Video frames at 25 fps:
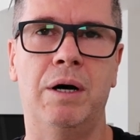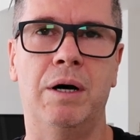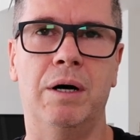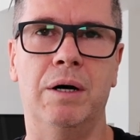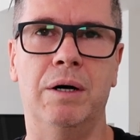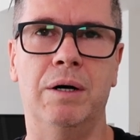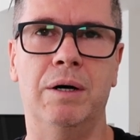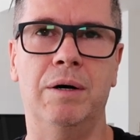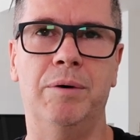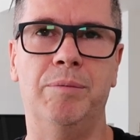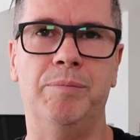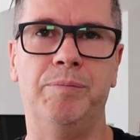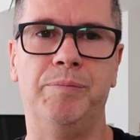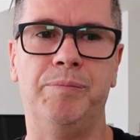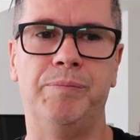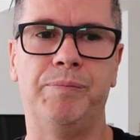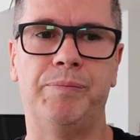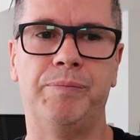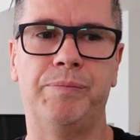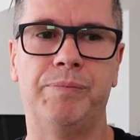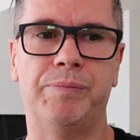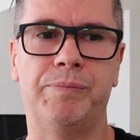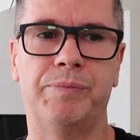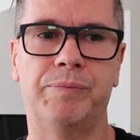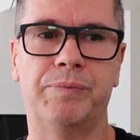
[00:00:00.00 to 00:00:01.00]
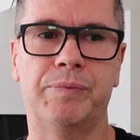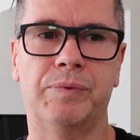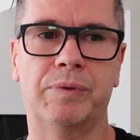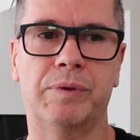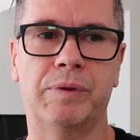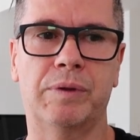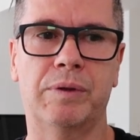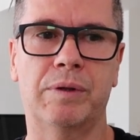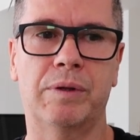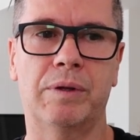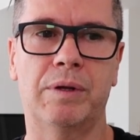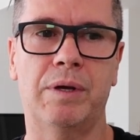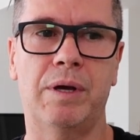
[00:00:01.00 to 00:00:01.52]

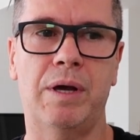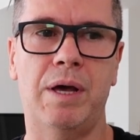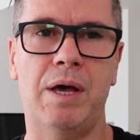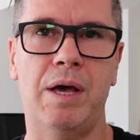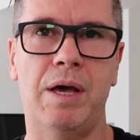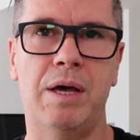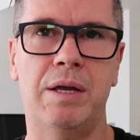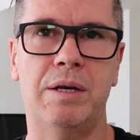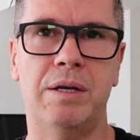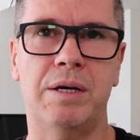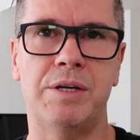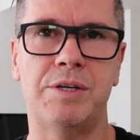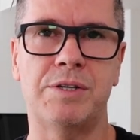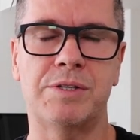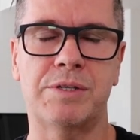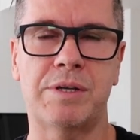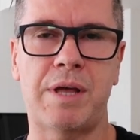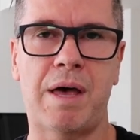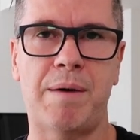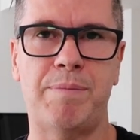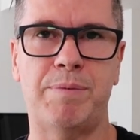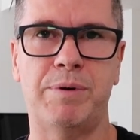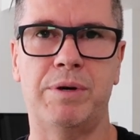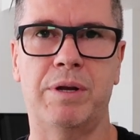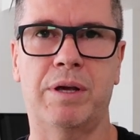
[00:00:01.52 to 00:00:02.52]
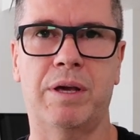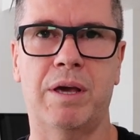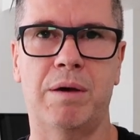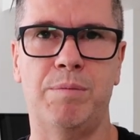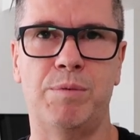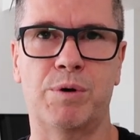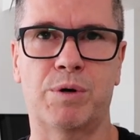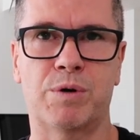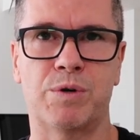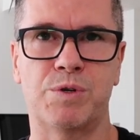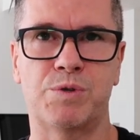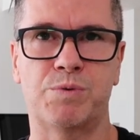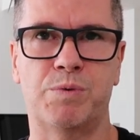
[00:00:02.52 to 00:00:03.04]
And I just happened to
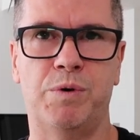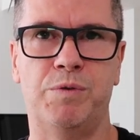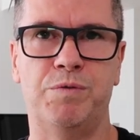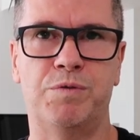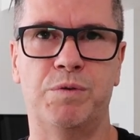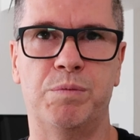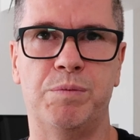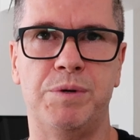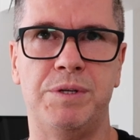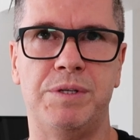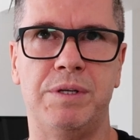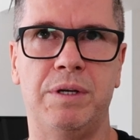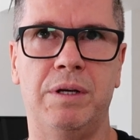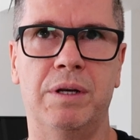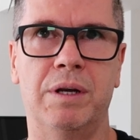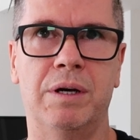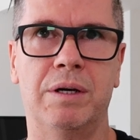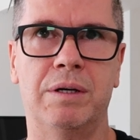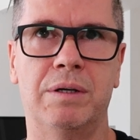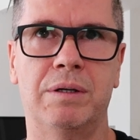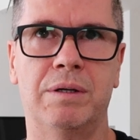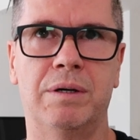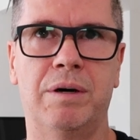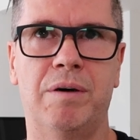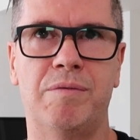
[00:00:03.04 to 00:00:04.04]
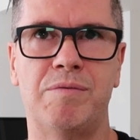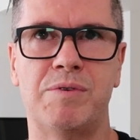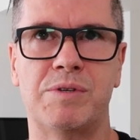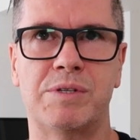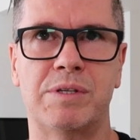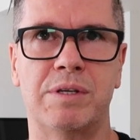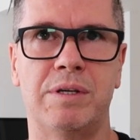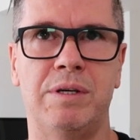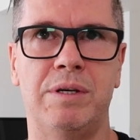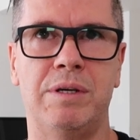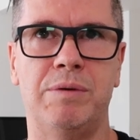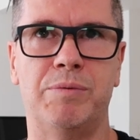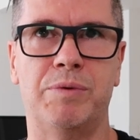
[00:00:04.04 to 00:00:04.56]
come across one from a dealer.
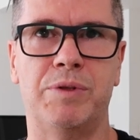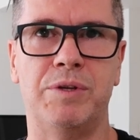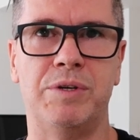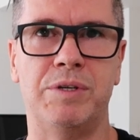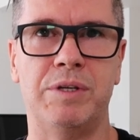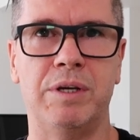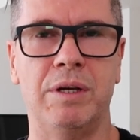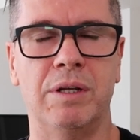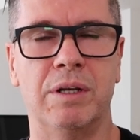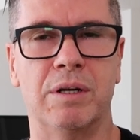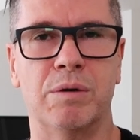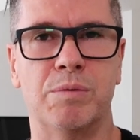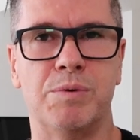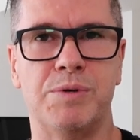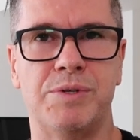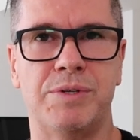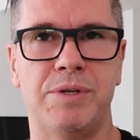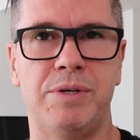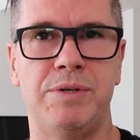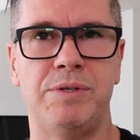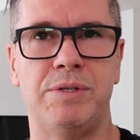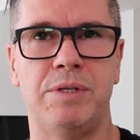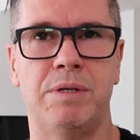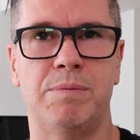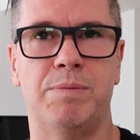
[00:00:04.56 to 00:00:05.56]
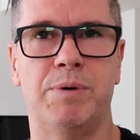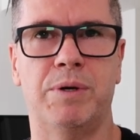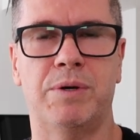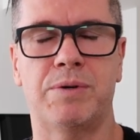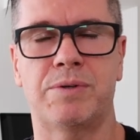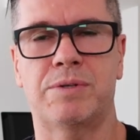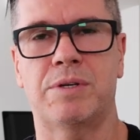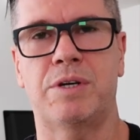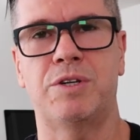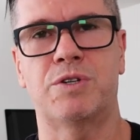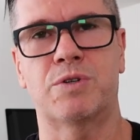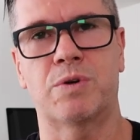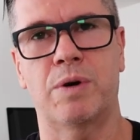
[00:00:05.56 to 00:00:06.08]
Obviously the dealer was easier
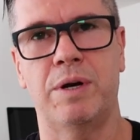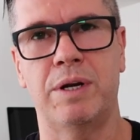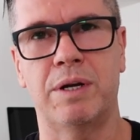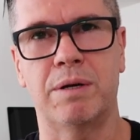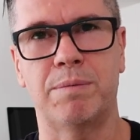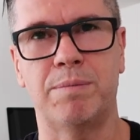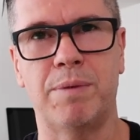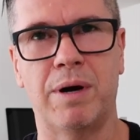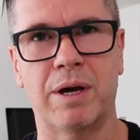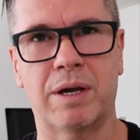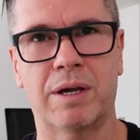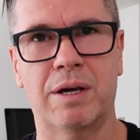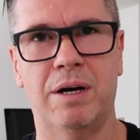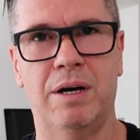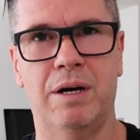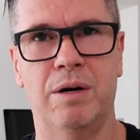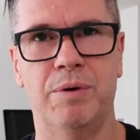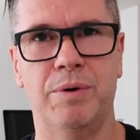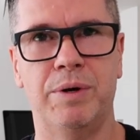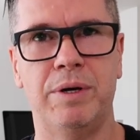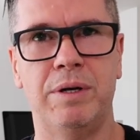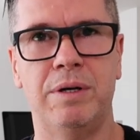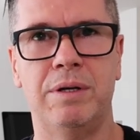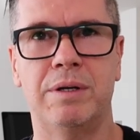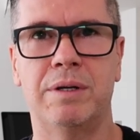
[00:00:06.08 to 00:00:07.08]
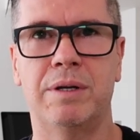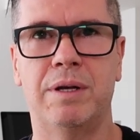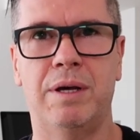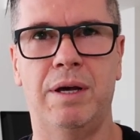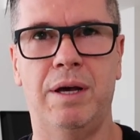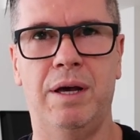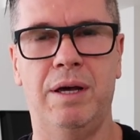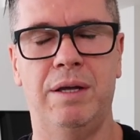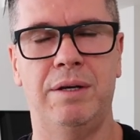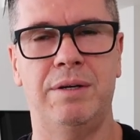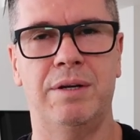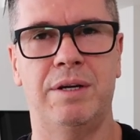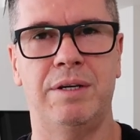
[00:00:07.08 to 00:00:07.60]
because I traded my car in
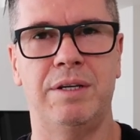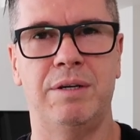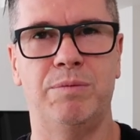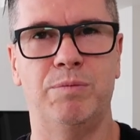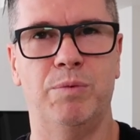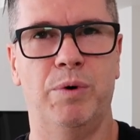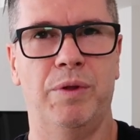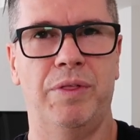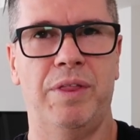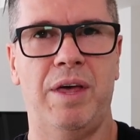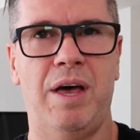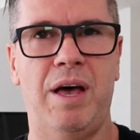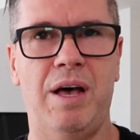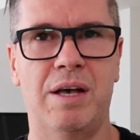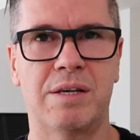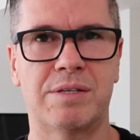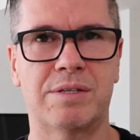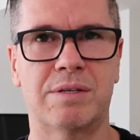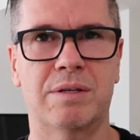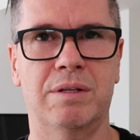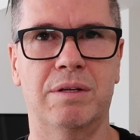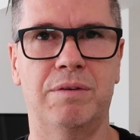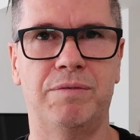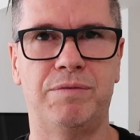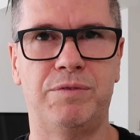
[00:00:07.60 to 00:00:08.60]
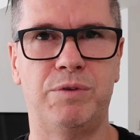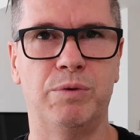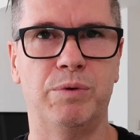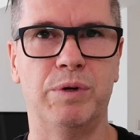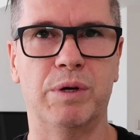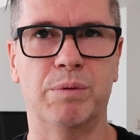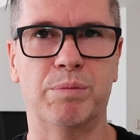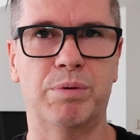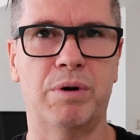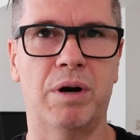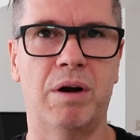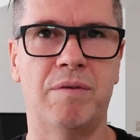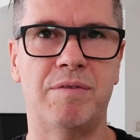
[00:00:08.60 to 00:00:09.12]
and I didn't want the hassle of doing
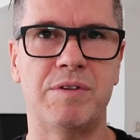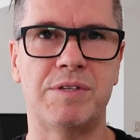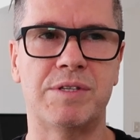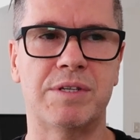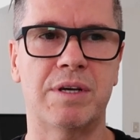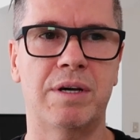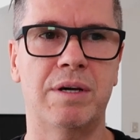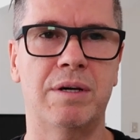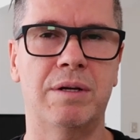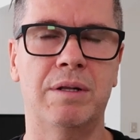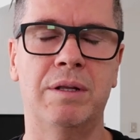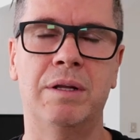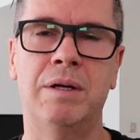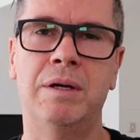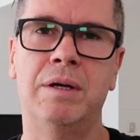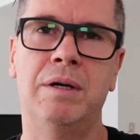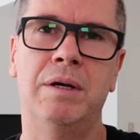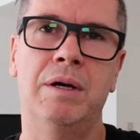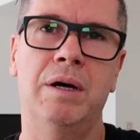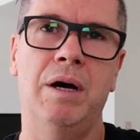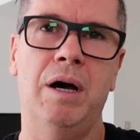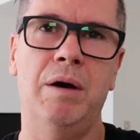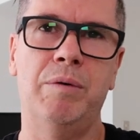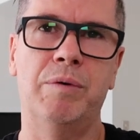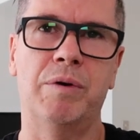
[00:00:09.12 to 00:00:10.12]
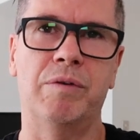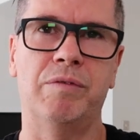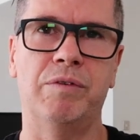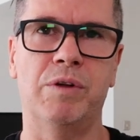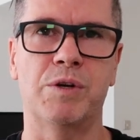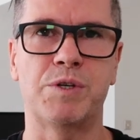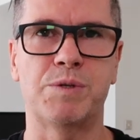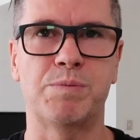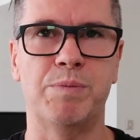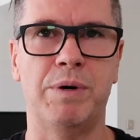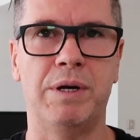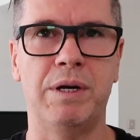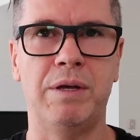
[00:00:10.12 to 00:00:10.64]
a private sale. I would have
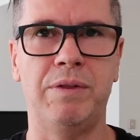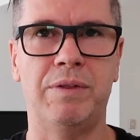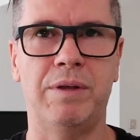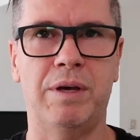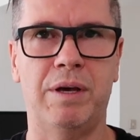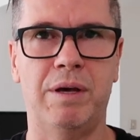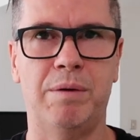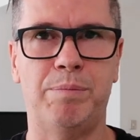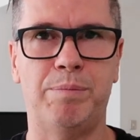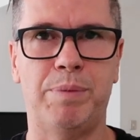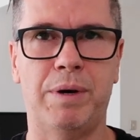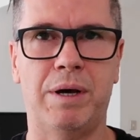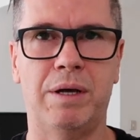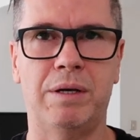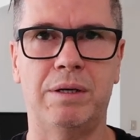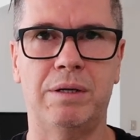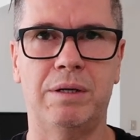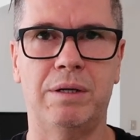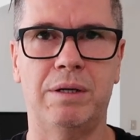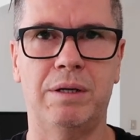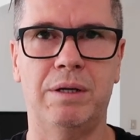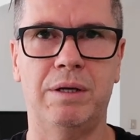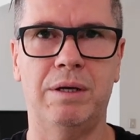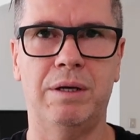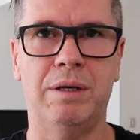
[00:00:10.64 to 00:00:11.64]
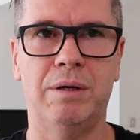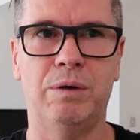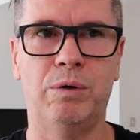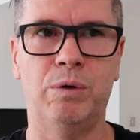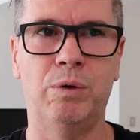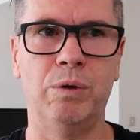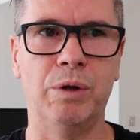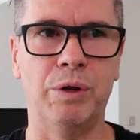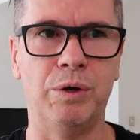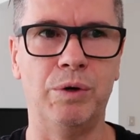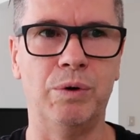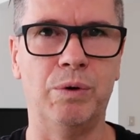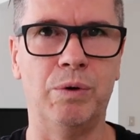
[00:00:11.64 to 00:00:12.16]
lost money there, but
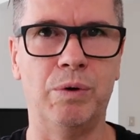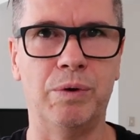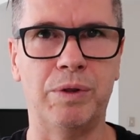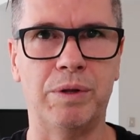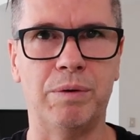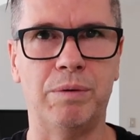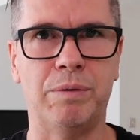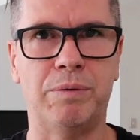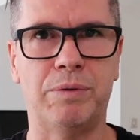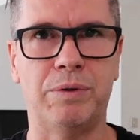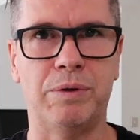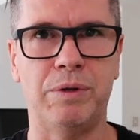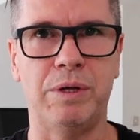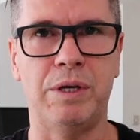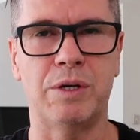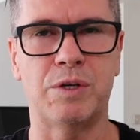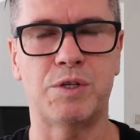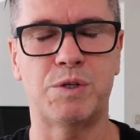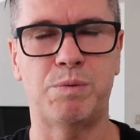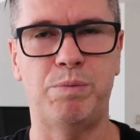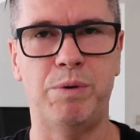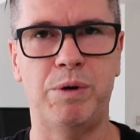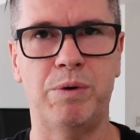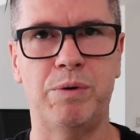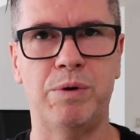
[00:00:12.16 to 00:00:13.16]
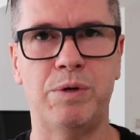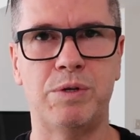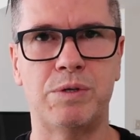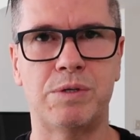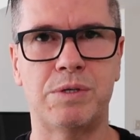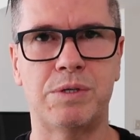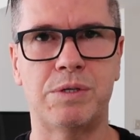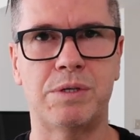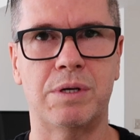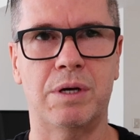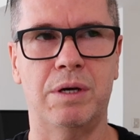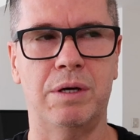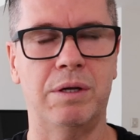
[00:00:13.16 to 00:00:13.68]
all in all, the
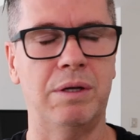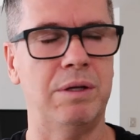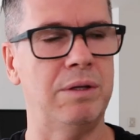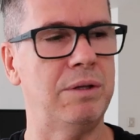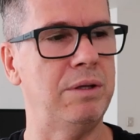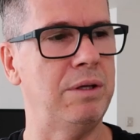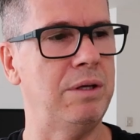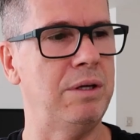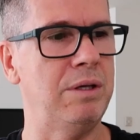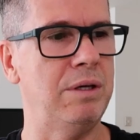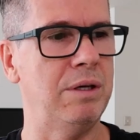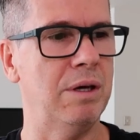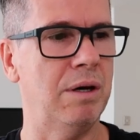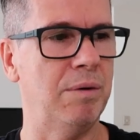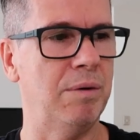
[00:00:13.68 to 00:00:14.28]
experience, the